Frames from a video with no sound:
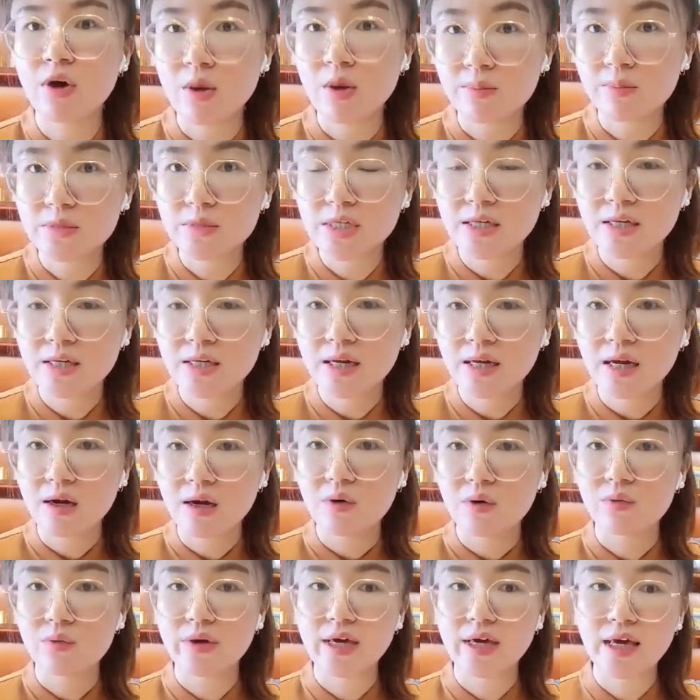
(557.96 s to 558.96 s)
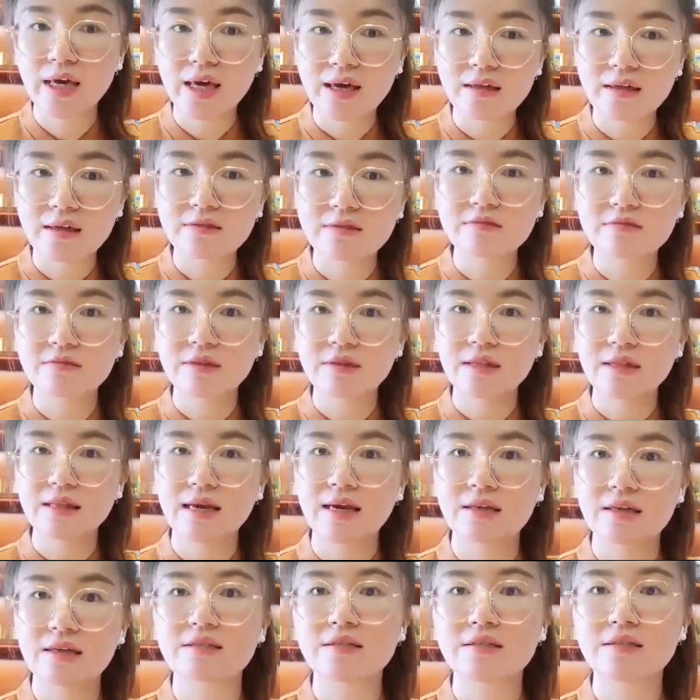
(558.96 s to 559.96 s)
we can like uh,
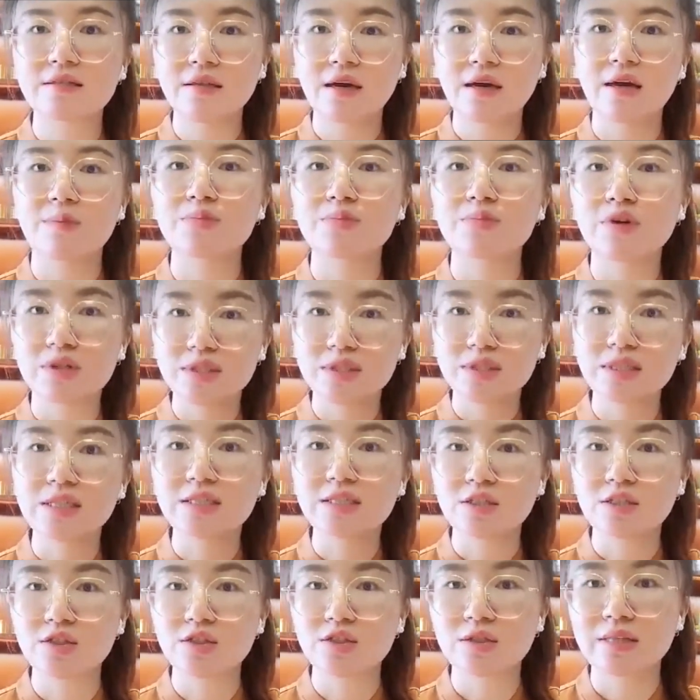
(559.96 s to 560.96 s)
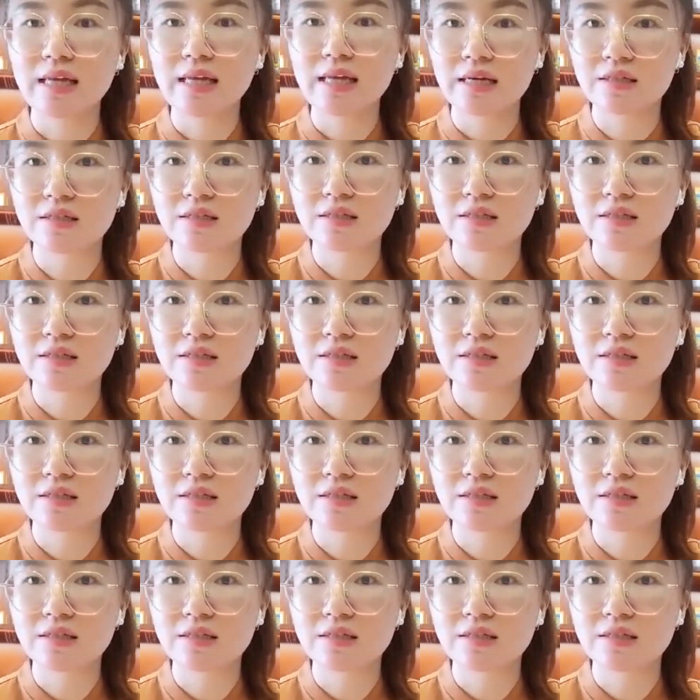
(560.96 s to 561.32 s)
proceed to next stage.